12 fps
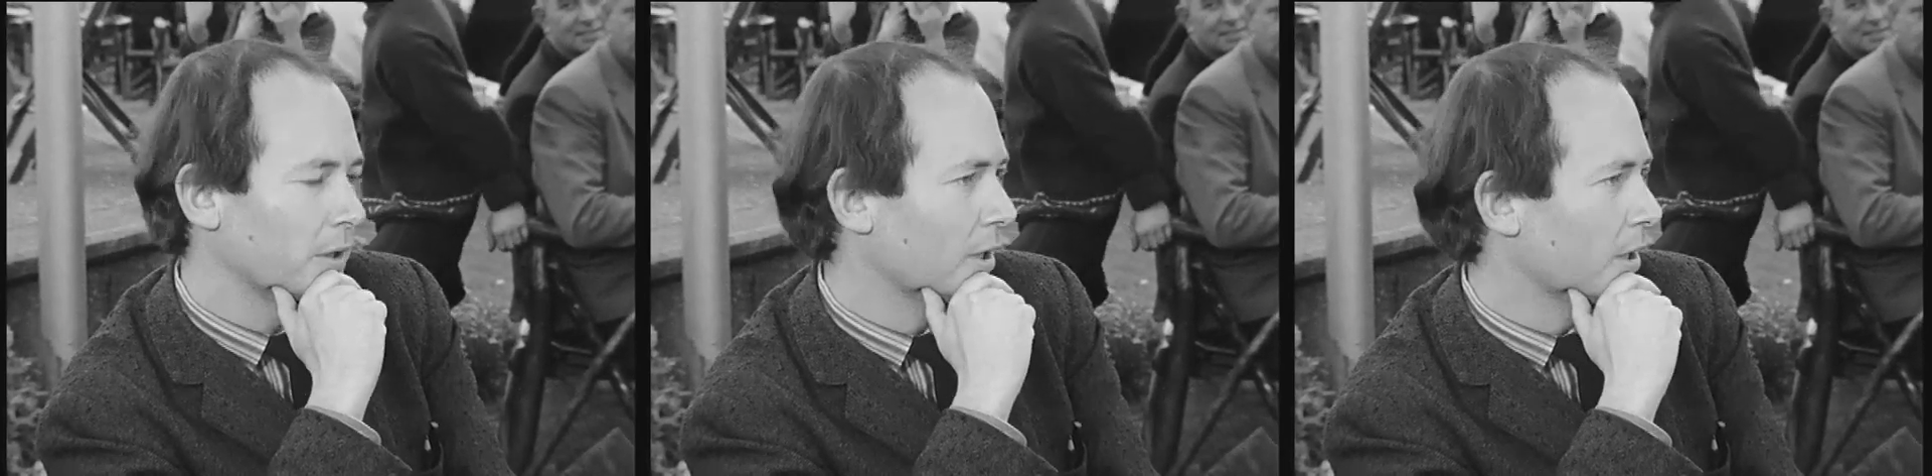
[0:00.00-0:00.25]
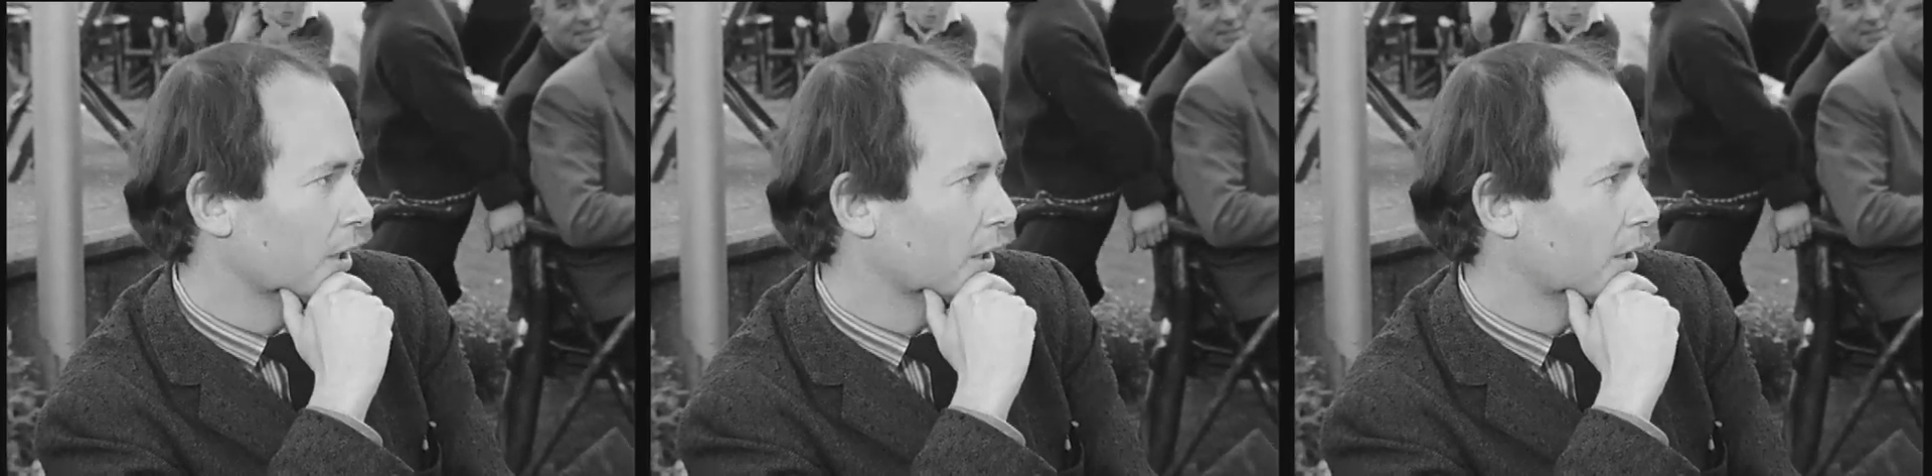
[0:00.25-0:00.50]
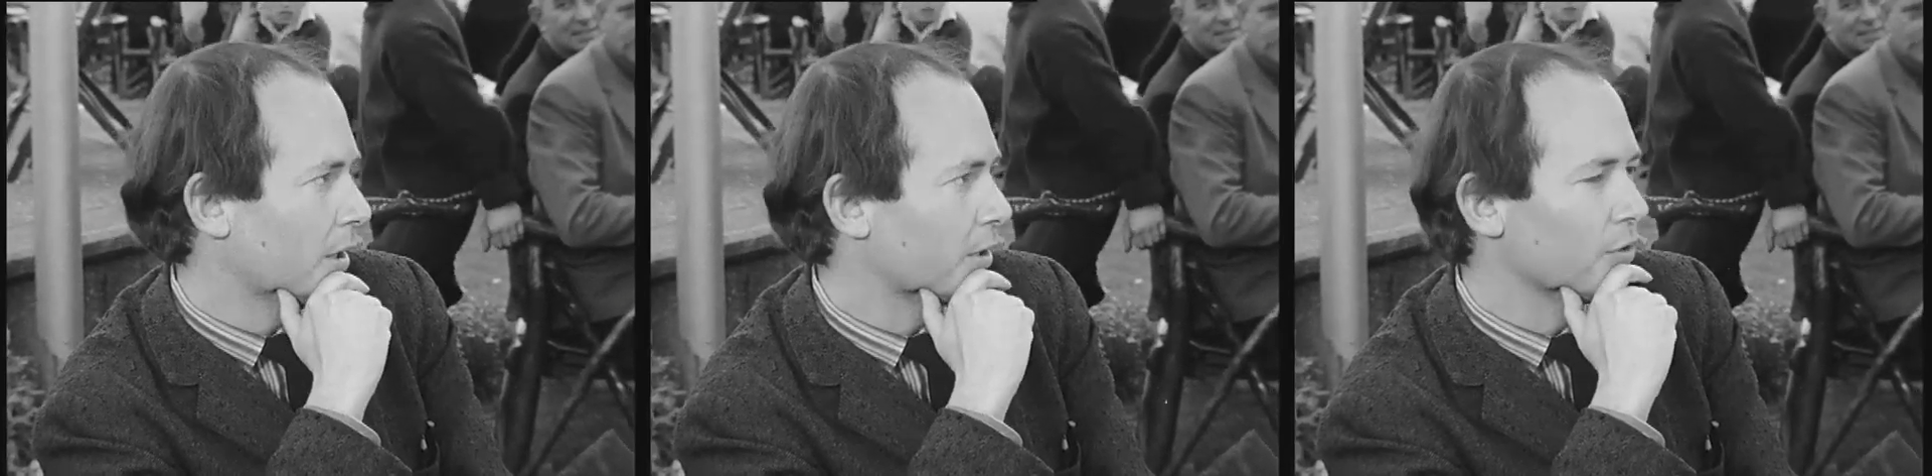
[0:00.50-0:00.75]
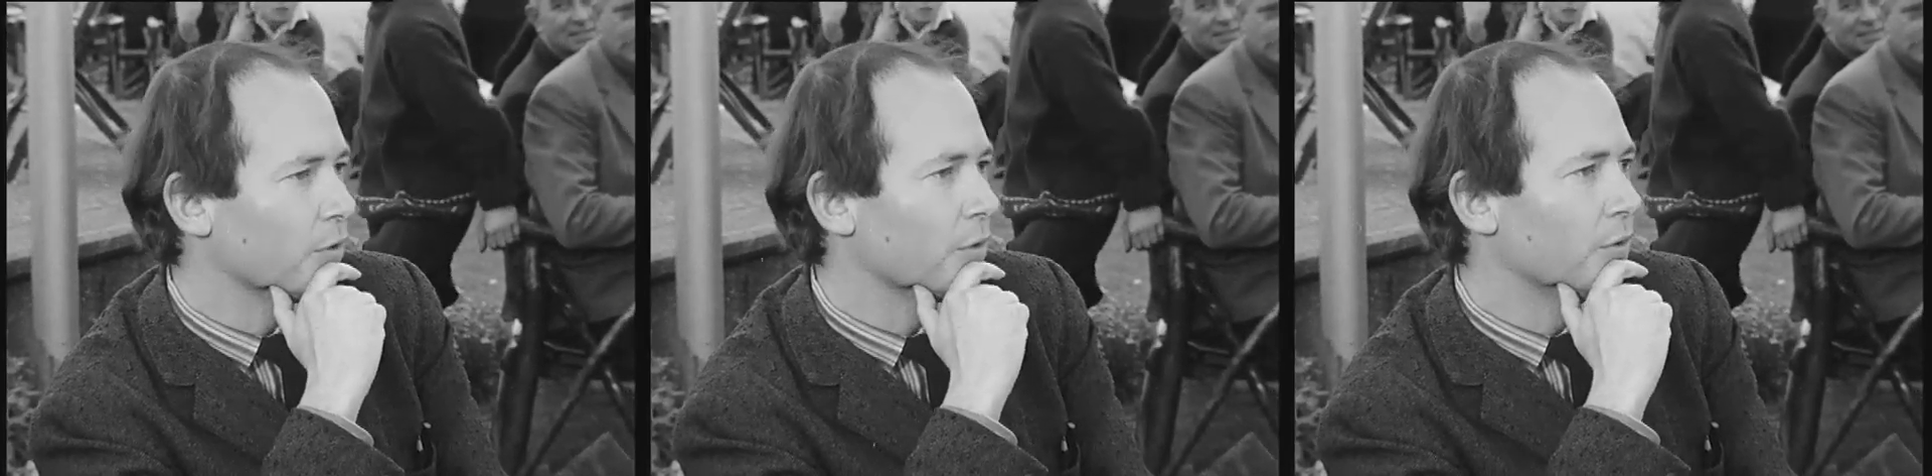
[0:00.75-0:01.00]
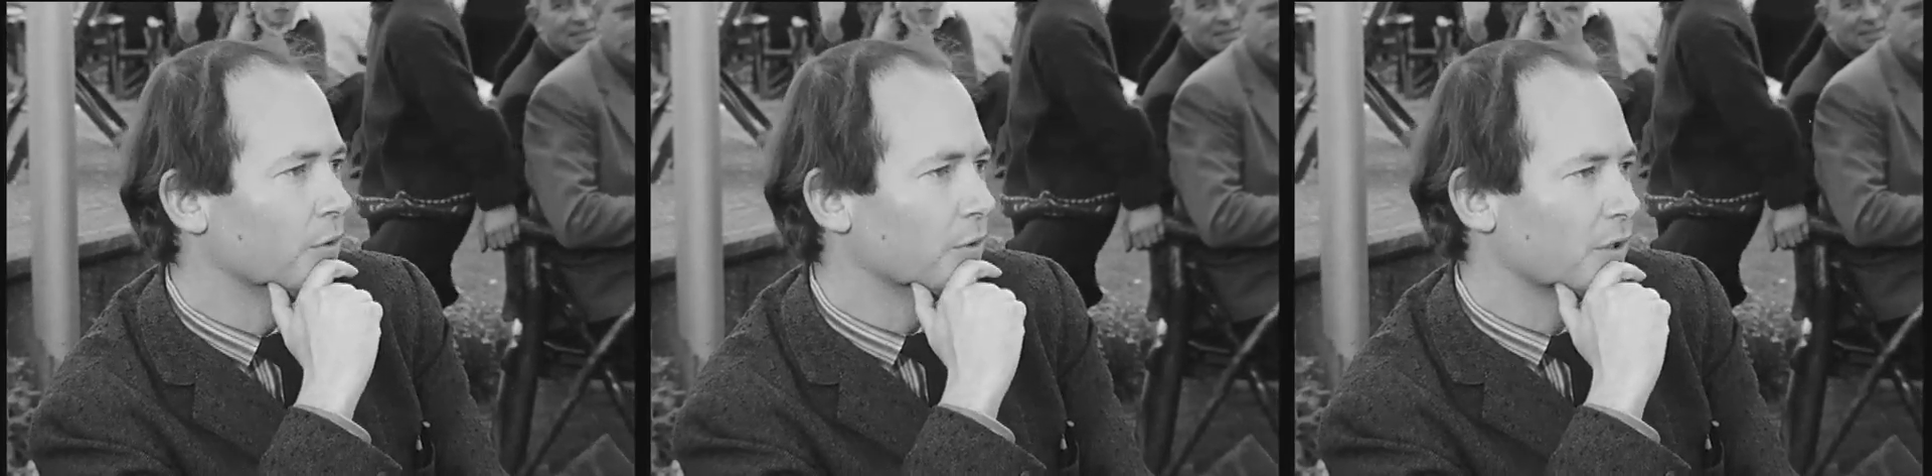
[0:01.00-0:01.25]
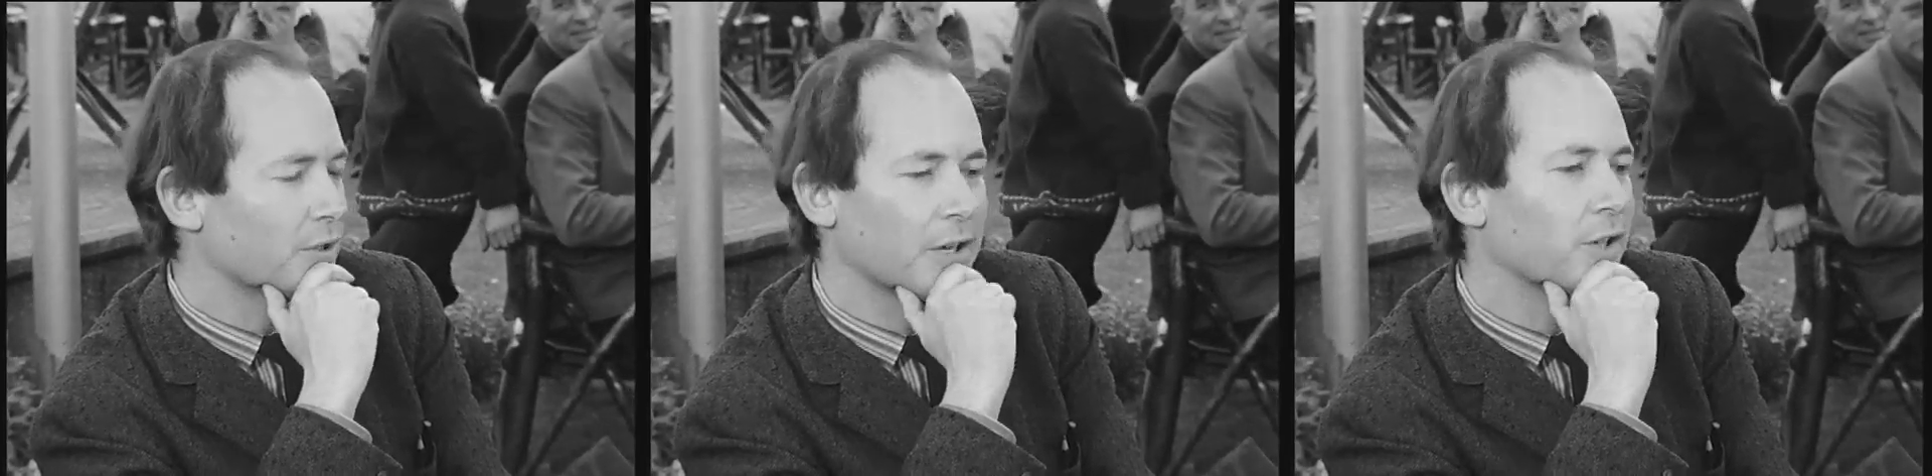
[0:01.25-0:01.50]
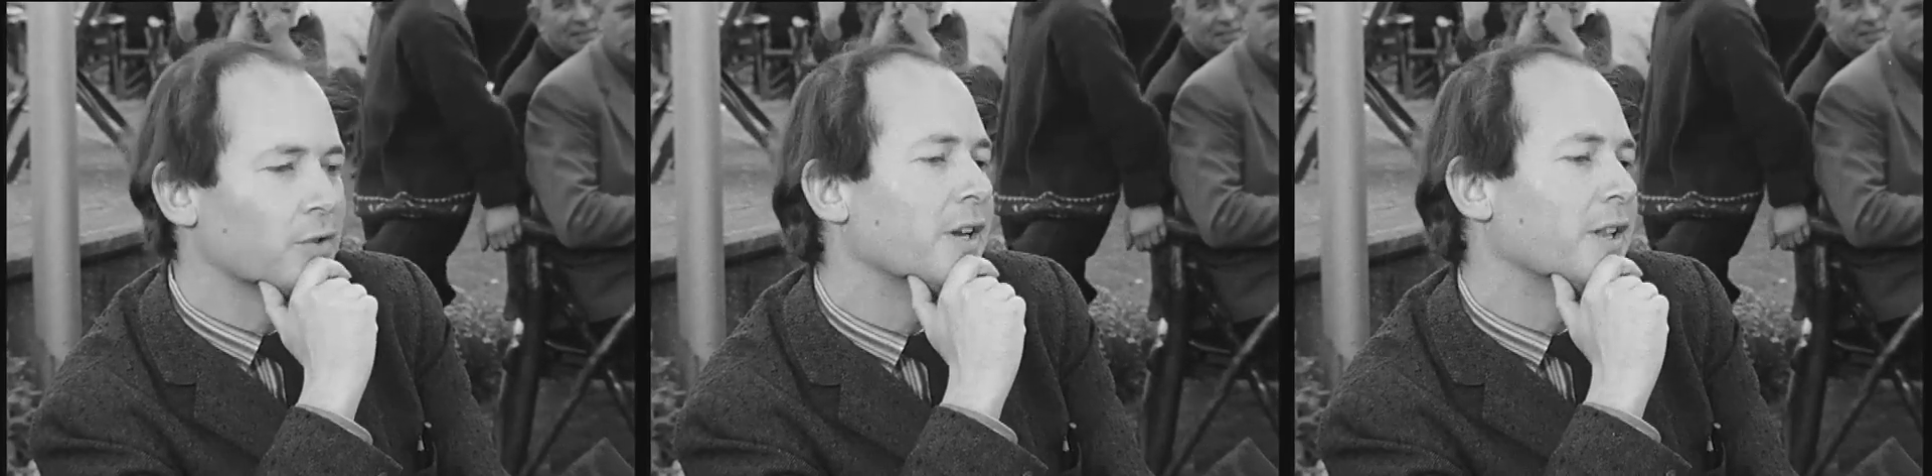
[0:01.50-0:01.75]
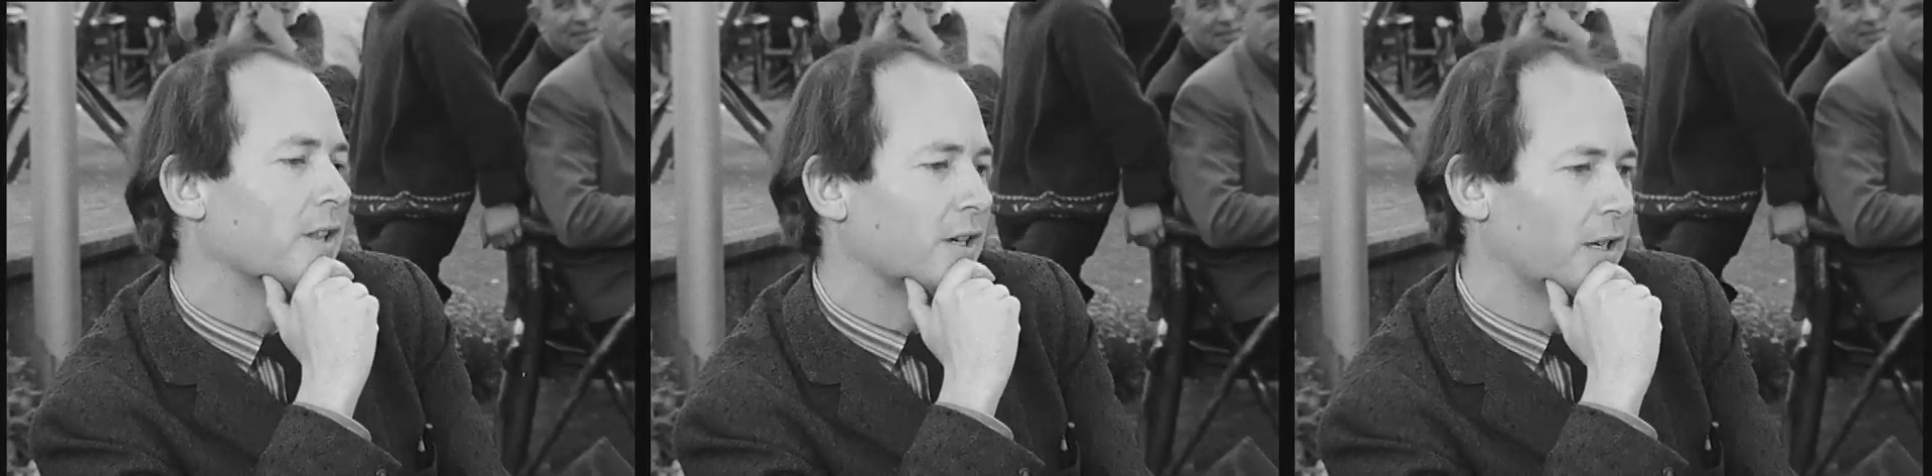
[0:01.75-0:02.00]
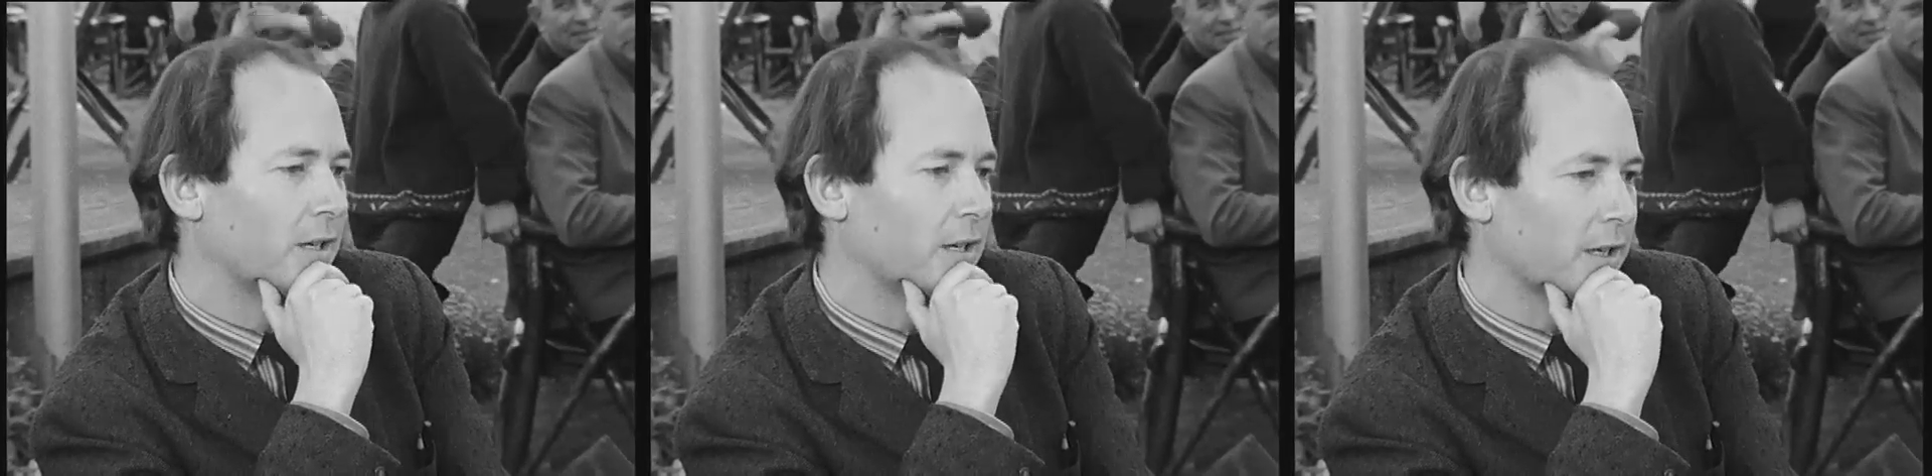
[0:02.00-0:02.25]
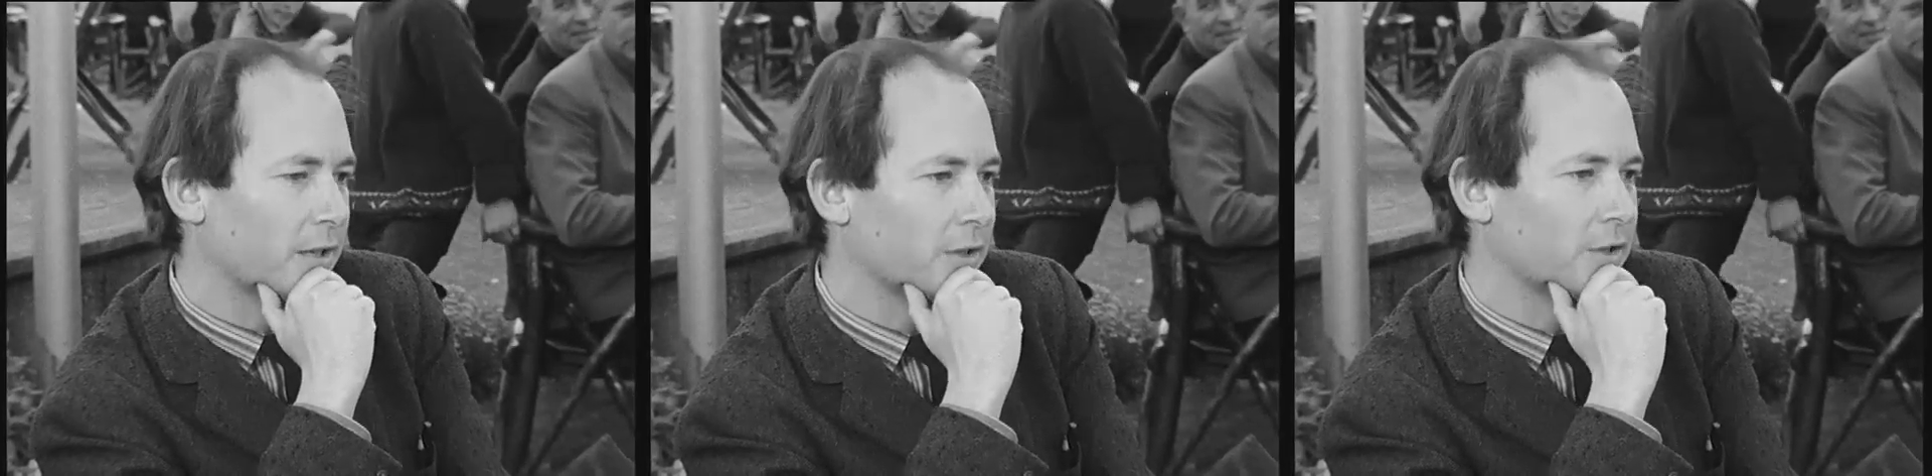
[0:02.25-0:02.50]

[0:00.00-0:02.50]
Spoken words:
I can draw the horses, I can draw anything I like.